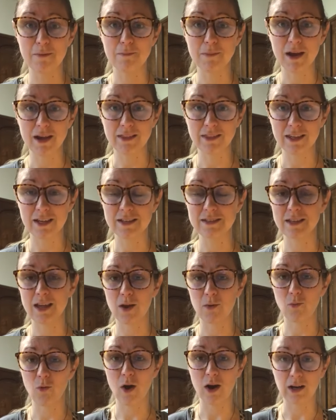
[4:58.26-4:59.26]
make these
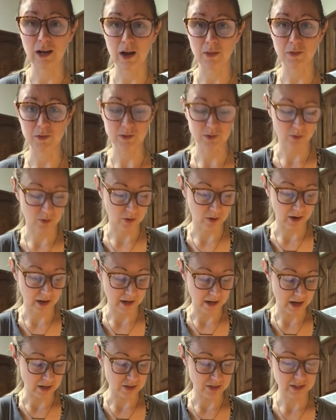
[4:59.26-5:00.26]
and walk out the door,
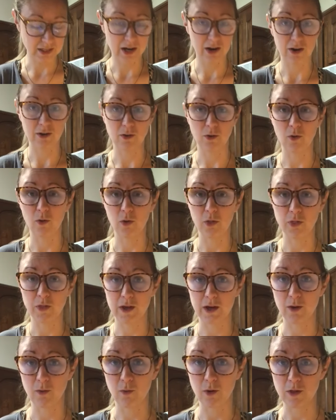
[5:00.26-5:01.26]
and I just carry the whole
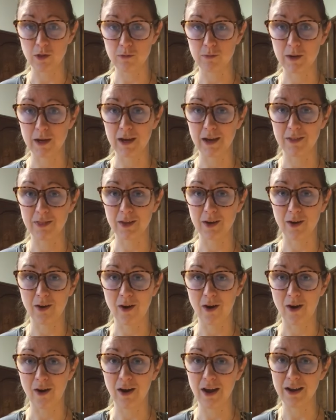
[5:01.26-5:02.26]
thing with me in the
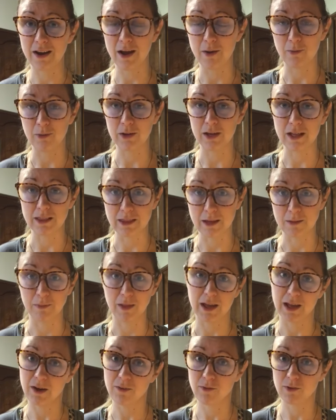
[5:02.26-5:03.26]
car, and I will eat them
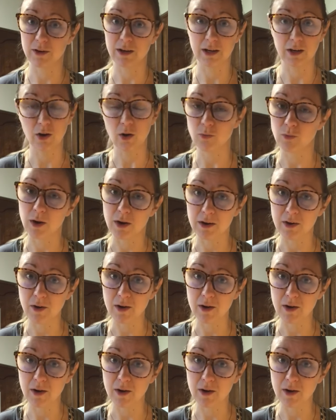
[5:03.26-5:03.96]
like if we're gonna go run